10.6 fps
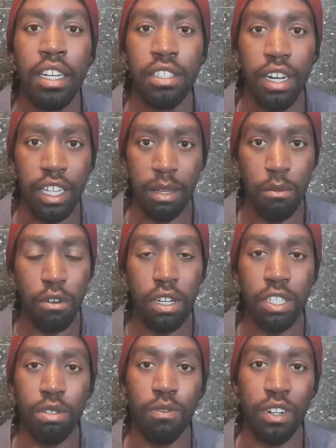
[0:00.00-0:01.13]
Try to get more
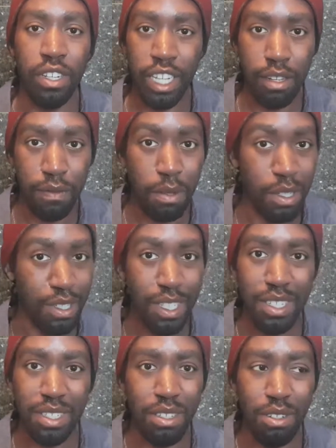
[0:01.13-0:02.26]
control of your life, because
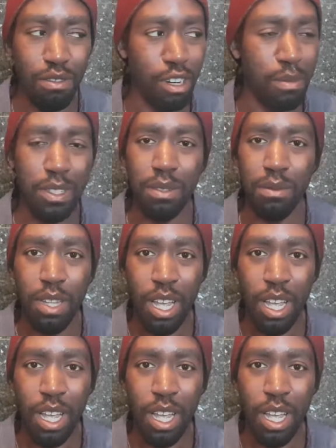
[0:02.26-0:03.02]
these corrupted